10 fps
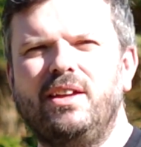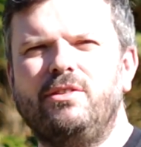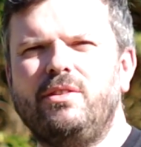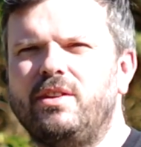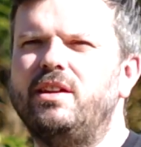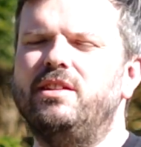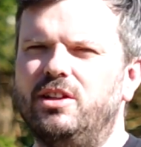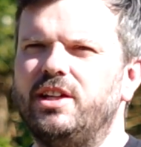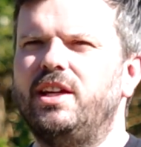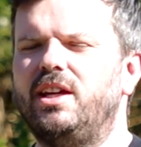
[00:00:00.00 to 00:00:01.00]
So I started
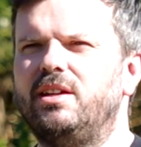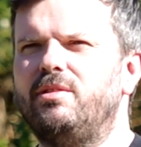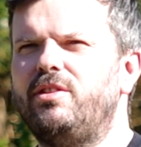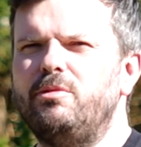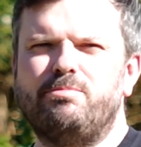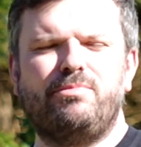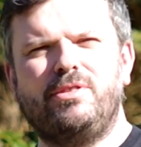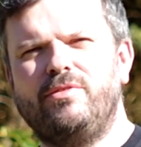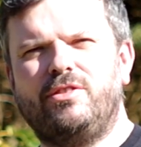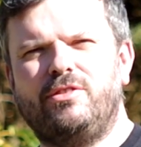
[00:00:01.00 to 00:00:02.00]
looking. I think
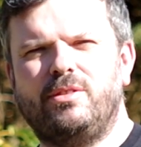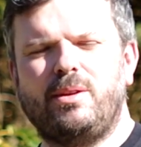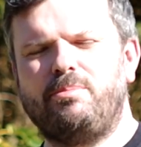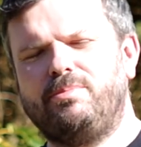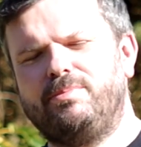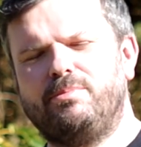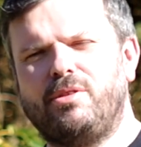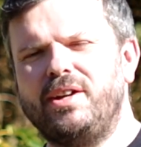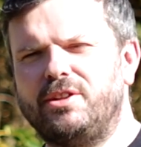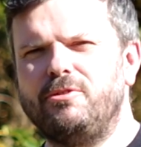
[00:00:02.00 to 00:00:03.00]
it was
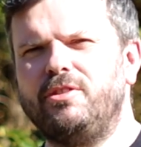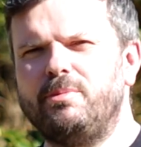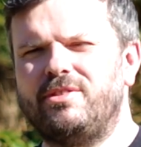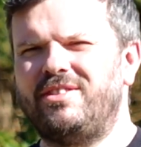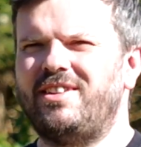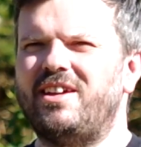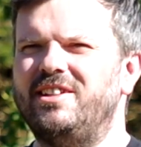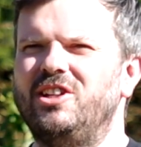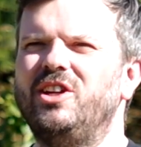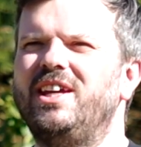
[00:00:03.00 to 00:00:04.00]
prior to Christmas, I
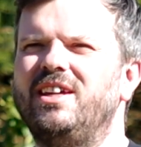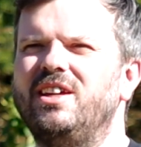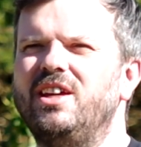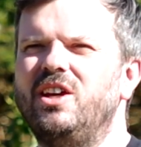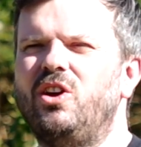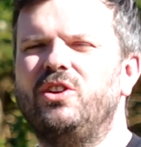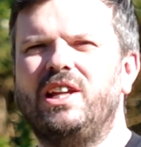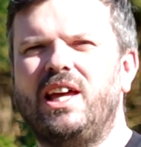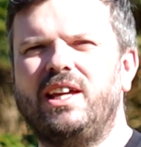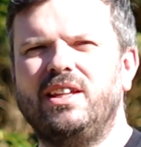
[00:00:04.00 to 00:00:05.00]
started looking
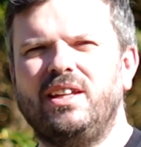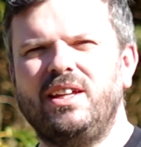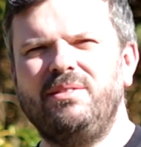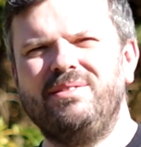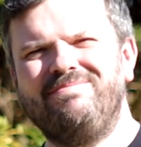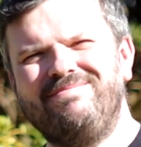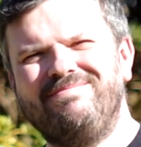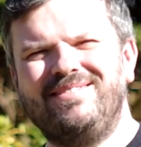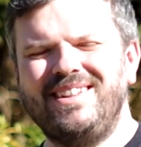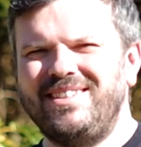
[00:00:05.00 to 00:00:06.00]
online, and
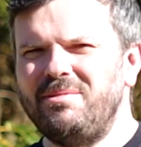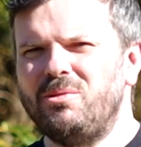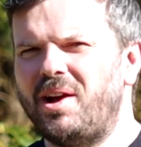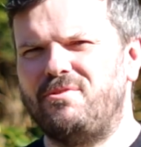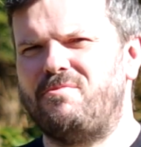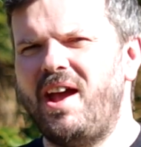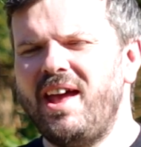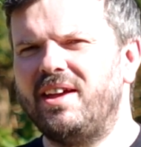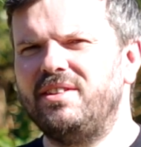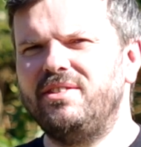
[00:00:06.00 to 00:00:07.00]
they seemed quite
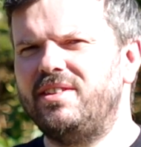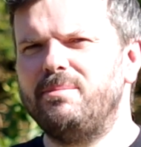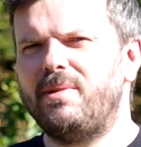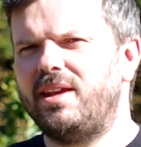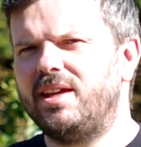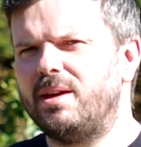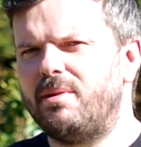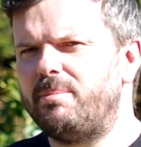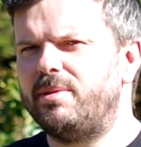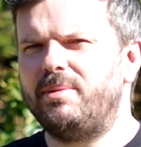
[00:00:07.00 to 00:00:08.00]
rare. I didn't see many come
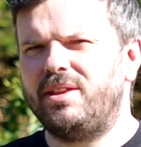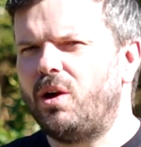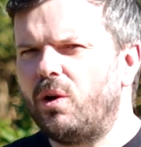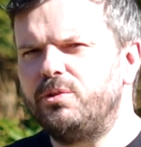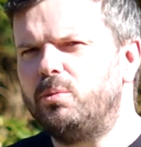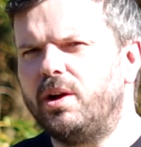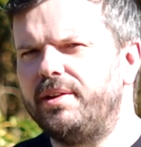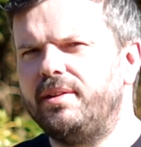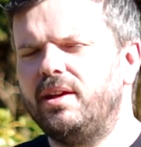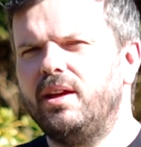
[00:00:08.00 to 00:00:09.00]
up. They'd be the odd
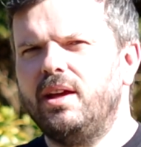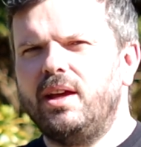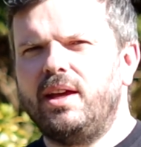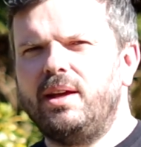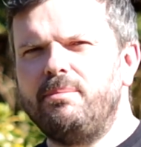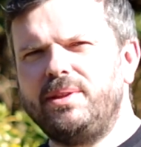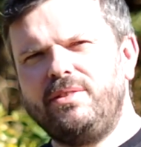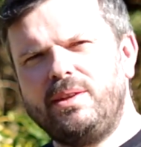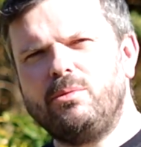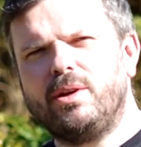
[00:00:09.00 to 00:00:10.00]
one, but they
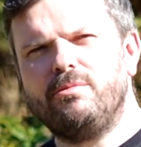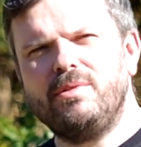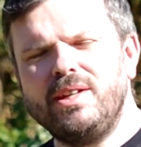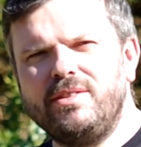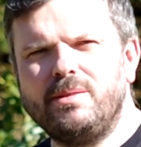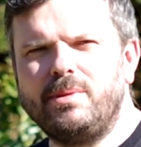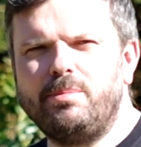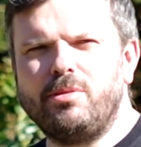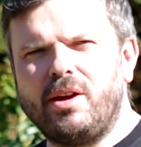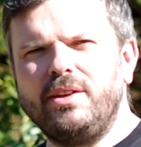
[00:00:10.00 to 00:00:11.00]
seemed quite reasonably
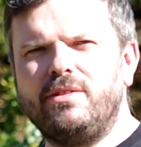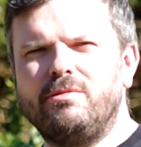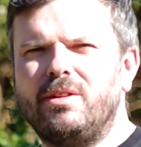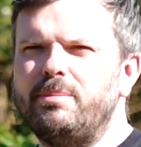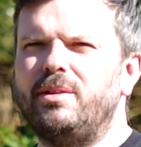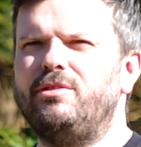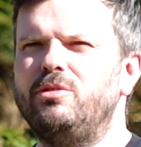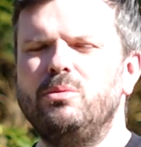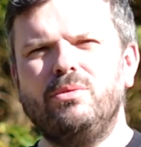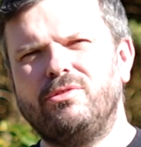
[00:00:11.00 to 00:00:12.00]
priced, around about
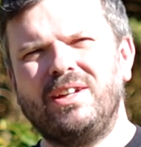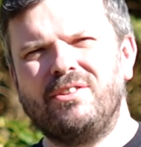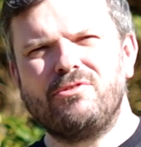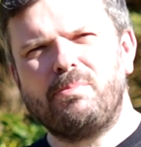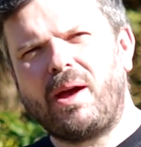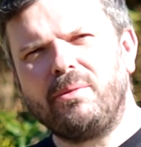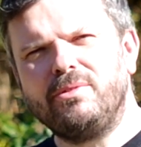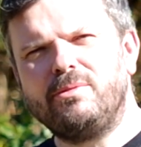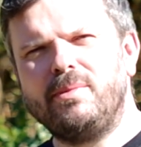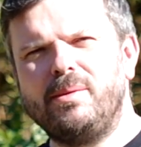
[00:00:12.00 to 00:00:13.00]

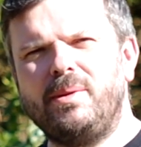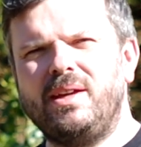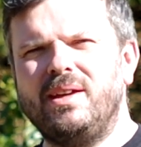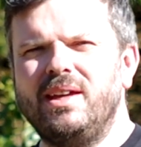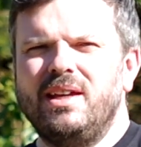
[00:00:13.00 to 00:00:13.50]
£200-300 maybe.